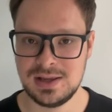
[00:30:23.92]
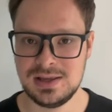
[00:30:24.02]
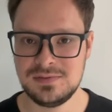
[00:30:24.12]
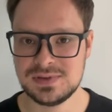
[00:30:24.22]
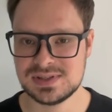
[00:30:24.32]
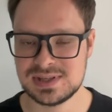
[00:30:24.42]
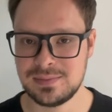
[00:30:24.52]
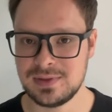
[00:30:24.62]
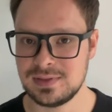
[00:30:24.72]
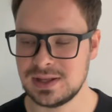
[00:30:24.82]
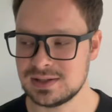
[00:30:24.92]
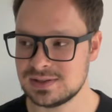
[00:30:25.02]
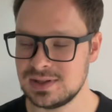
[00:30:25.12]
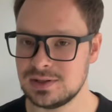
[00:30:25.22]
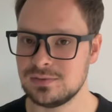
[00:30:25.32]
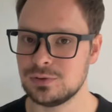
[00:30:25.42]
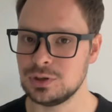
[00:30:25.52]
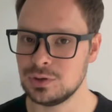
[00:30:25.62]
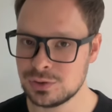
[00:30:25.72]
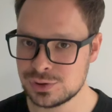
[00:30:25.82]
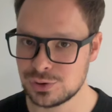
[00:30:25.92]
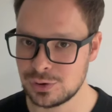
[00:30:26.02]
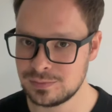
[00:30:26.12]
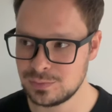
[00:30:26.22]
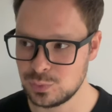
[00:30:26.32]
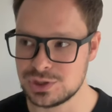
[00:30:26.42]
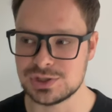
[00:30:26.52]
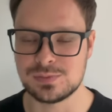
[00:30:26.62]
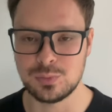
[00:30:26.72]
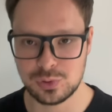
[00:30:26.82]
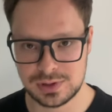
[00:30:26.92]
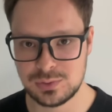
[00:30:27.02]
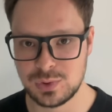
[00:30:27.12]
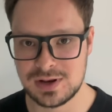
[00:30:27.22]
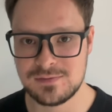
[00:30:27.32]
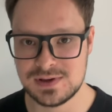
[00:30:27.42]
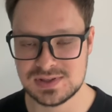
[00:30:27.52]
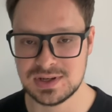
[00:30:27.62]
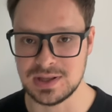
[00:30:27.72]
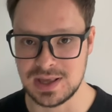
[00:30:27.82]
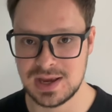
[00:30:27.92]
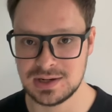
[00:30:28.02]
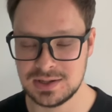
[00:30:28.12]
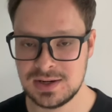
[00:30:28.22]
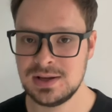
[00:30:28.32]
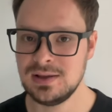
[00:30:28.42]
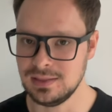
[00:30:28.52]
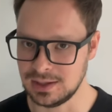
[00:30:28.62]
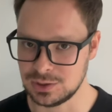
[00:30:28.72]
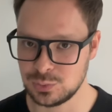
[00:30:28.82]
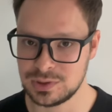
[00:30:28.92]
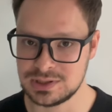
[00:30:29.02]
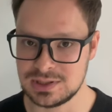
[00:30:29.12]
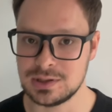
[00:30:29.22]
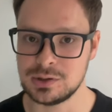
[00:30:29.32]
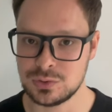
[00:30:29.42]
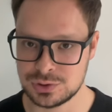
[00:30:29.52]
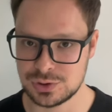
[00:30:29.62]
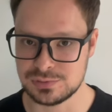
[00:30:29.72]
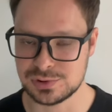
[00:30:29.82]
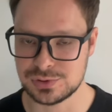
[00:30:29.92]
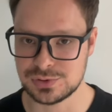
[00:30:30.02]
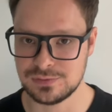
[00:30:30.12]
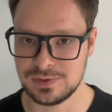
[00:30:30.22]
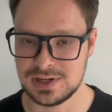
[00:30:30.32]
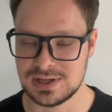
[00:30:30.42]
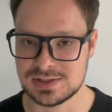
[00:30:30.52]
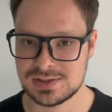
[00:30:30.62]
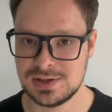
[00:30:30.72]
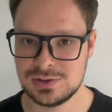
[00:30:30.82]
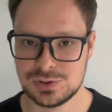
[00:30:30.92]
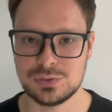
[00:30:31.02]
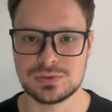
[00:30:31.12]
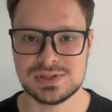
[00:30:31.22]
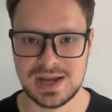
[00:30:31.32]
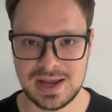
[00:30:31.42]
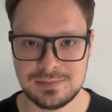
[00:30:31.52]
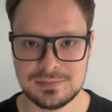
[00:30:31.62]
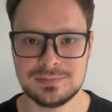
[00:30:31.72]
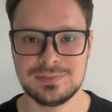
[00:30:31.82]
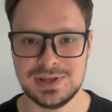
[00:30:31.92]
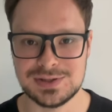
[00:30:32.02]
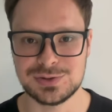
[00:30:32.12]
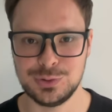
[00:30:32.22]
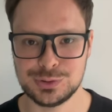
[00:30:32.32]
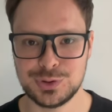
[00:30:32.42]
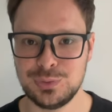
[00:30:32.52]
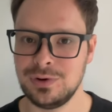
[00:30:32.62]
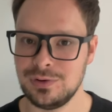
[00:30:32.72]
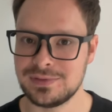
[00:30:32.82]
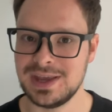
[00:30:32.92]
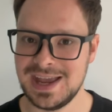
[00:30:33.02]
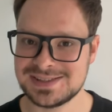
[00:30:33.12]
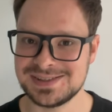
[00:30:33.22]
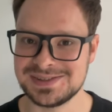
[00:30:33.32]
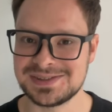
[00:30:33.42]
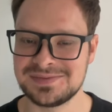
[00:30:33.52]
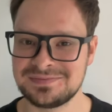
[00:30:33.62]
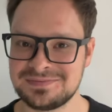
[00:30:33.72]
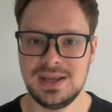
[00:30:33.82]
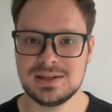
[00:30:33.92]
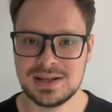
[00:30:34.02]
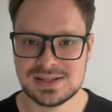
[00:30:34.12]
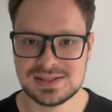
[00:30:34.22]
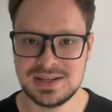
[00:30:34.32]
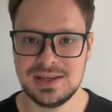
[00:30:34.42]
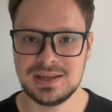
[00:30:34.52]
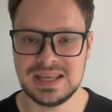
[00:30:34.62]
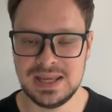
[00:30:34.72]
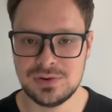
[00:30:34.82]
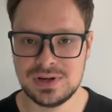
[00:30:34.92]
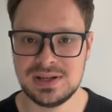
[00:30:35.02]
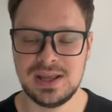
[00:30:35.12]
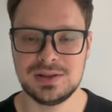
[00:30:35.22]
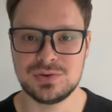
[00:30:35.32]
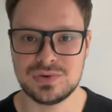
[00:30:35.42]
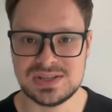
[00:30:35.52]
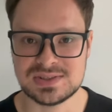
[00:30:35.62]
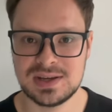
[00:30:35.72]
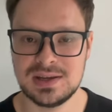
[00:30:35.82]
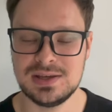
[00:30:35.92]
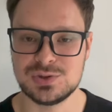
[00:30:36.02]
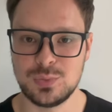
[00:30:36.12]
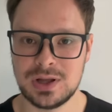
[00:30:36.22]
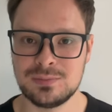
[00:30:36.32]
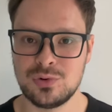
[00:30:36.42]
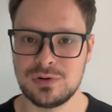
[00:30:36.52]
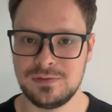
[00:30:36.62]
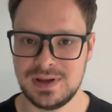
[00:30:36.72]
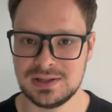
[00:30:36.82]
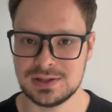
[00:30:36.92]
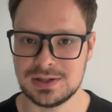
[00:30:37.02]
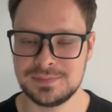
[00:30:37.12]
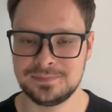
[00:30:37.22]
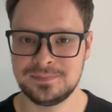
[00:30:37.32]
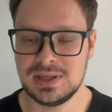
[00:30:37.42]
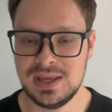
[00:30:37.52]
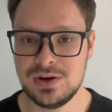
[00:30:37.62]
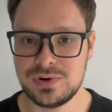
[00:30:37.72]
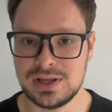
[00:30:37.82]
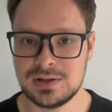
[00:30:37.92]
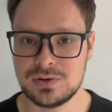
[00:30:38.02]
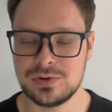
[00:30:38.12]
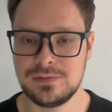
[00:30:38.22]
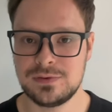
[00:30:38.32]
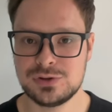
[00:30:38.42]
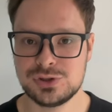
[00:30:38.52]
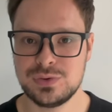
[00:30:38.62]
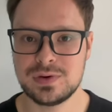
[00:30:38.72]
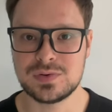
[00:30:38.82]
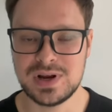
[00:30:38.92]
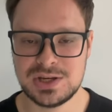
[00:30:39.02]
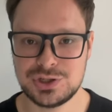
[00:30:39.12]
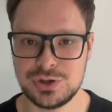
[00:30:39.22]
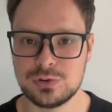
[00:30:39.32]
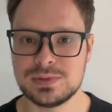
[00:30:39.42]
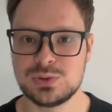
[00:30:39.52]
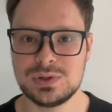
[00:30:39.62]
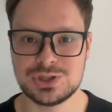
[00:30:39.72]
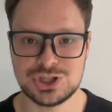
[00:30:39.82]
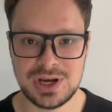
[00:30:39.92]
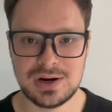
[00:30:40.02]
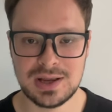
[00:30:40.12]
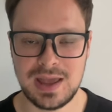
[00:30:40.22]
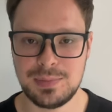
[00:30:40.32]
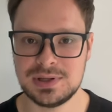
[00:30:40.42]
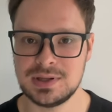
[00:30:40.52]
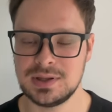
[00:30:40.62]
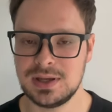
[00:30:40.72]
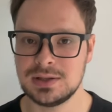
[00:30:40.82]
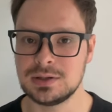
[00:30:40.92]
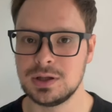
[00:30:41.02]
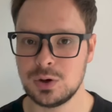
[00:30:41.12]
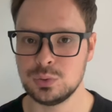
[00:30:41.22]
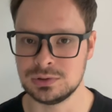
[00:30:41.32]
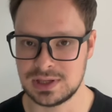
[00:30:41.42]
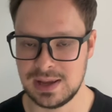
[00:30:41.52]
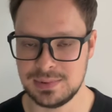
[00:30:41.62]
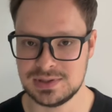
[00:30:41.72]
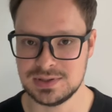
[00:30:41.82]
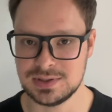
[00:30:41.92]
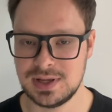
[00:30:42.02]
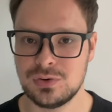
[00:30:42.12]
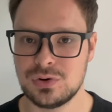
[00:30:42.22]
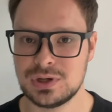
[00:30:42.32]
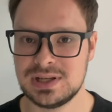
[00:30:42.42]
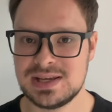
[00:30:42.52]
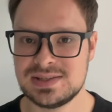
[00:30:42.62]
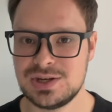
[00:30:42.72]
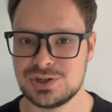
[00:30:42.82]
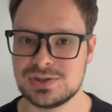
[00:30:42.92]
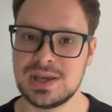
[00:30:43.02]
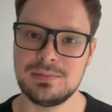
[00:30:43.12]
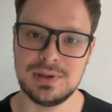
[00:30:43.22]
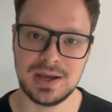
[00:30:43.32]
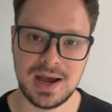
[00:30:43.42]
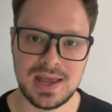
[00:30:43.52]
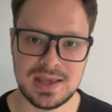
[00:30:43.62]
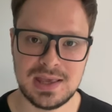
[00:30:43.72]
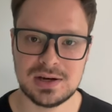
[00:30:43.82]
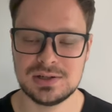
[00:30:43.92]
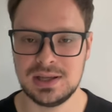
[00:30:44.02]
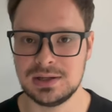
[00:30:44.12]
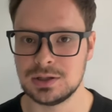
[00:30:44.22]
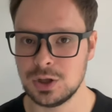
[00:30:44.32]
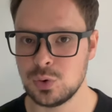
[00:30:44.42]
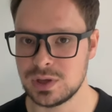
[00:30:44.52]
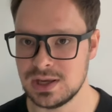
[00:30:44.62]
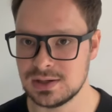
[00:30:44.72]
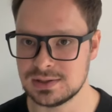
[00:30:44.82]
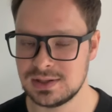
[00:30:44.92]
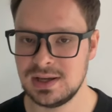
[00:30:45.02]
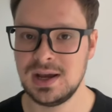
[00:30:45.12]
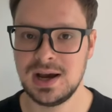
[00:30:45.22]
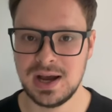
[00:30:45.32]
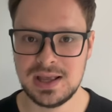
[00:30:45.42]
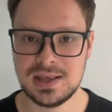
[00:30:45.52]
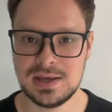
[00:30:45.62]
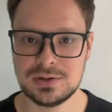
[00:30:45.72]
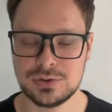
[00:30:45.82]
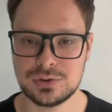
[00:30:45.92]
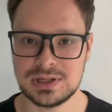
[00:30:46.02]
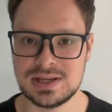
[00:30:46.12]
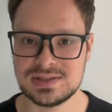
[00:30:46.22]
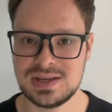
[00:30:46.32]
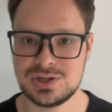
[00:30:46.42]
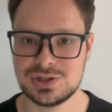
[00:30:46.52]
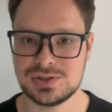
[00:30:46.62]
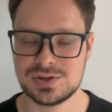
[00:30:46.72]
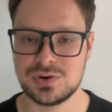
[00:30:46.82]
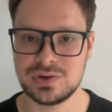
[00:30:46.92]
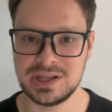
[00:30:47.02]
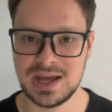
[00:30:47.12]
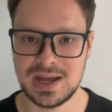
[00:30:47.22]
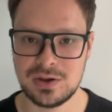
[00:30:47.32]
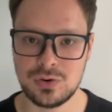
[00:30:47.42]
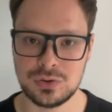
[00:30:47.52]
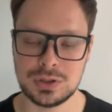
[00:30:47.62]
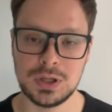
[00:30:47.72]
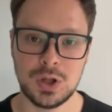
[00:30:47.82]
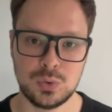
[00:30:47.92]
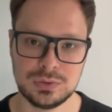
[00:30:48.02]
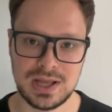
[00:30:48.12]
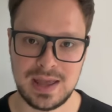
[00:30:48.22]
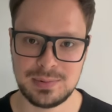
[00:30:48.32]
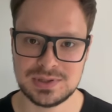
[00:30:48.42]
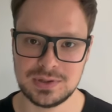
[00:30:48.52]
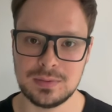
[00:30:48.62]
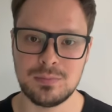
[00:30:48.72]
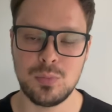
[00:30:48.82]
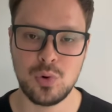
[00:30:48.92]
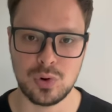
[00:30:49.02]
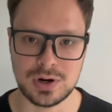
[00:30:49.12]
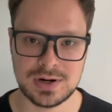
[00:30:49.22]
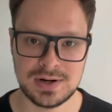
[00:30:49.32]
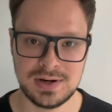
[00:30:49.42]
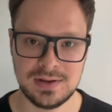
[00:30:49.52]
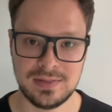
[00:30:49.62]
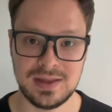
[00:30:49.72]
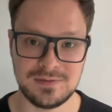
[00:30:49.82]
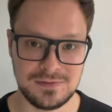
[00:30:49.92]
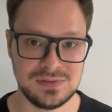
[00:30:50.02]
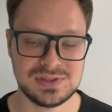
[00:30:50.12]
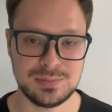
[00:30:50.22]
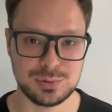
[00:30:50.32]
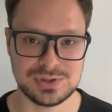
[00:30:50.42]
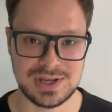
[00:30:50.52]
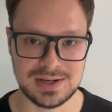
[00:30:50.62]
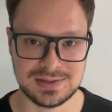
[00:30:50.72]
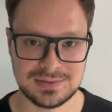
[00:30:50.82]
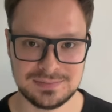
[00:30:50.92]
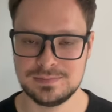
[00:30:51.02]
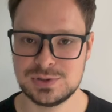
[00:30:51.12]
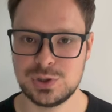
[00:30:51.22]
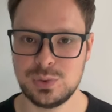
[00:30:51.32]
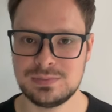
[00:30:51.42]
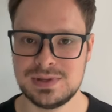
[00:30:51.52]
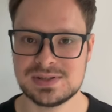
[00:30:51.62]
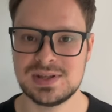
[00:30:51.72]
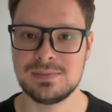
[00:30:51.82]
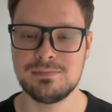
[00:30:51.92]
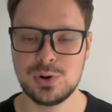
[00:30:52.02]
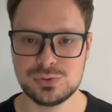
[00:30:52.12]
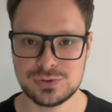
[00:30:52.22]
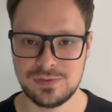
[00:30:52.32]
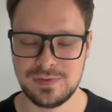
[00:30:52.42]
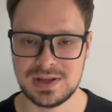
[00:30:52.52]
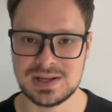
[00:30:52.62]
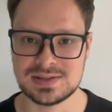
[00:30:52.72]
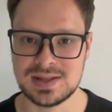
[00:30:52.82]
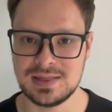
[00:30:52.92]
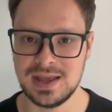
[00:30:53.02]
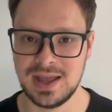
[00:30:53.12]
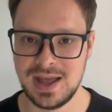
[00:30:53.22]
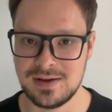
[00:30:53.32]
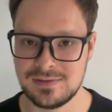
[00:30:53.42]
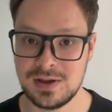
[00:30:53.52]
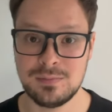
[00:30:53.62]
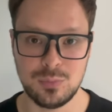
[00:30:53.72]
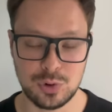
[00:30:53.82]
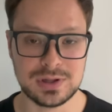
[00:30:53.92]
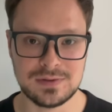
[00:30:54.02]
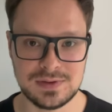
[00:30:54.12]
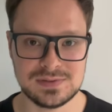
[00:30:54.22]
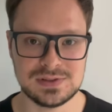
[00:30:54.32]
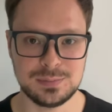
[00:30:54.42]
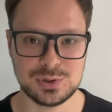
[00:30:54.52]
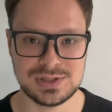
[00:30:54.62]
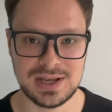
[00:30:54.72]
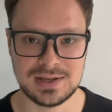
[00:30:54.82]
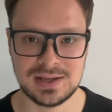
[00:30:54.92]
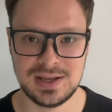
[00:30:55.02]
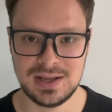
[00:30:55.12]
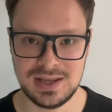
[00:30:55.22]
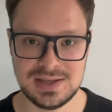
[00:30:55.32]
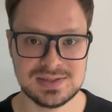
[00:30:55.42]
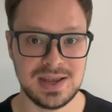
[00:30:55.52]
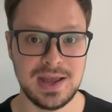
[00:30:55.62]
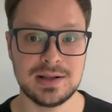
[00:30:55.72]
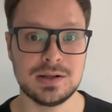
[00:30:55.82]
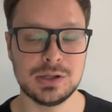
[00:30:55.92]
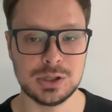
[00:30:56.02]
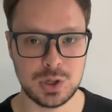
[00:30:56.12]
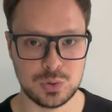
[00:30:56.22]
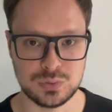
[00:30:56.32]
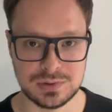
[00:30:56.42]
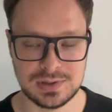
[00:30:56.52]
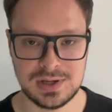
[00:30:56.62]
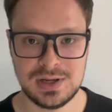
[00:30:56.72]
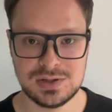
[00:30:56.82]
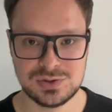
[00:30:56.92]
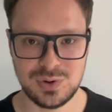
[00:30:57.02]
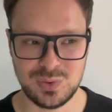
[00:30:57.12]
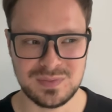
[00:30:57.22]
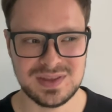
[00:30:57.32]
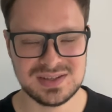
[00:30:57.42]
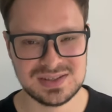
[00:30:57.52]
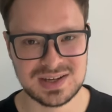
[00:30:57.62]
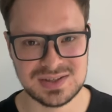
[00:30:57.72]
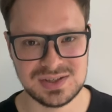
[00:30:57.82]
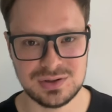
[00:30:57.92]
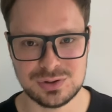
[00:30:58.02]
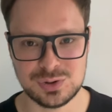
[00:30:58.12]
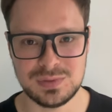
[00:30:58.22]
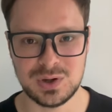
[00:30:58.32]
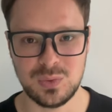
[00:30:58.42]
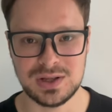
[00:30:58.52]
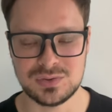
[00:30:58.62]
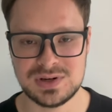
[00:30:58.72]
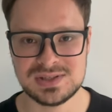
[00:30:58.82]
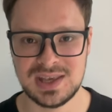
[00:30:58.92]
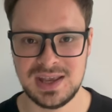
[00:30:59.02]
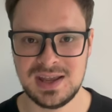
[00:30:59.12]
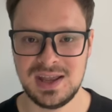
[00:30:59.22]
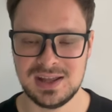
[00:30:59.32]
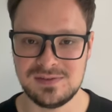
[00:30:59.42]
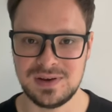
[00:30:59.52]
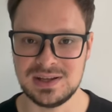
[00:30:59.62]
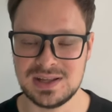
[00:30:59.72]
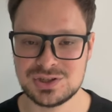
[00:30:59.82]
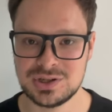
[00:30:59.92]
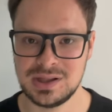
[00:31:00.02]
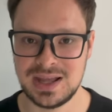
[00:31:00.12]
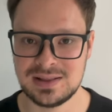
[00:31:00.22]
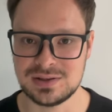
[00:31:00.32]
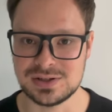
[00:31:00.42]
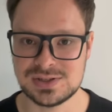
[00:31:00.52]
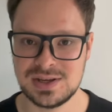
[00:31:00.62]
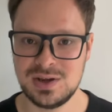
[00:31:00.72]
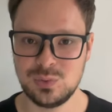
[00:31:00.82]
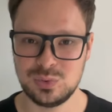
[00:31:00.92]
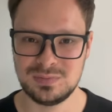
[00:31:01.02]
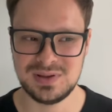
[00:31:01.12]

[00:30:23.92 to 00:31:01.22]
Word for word: If it's something that is needed for long-term, which is more than one fiscal year, then you will need a long-term source of finance. So time is also of the essence. And lastly, gearing and risk is one more factor. Gearing refers to the ratio between share capital and loan capital. Organizations can be high-geared and low-geared. High-geared organizations rely on loan capital more than fifty percent. So it means that most of finance that they have, more than fifty percent, is a loan. So this is considered to be quite risky, and financial lenders would